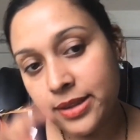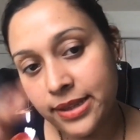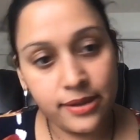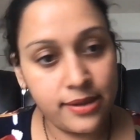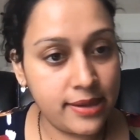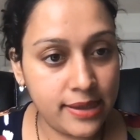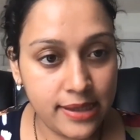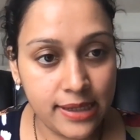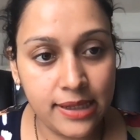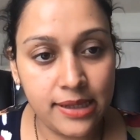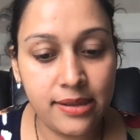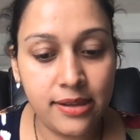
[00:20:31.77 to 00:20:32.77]
oh, sales
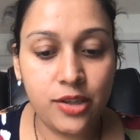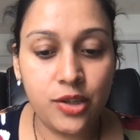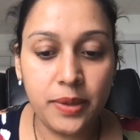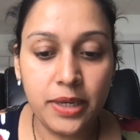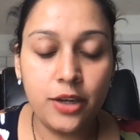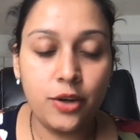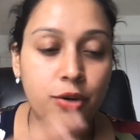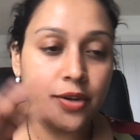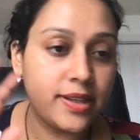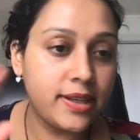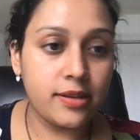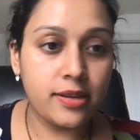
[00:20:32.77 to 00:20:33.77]
isn't listening to me,
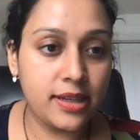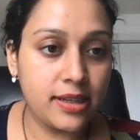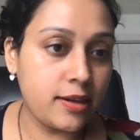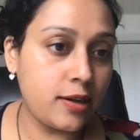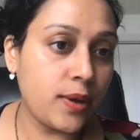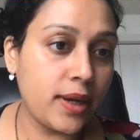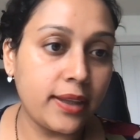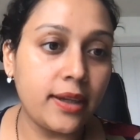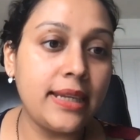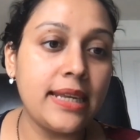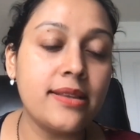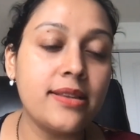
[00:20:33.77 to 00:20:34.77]
or sales doesn't look at
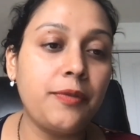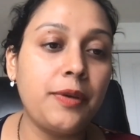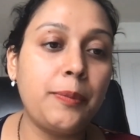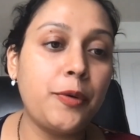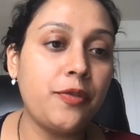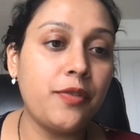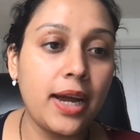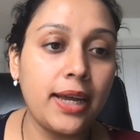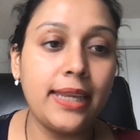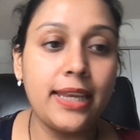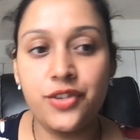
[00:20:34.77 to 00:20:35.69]
the leads that we provide,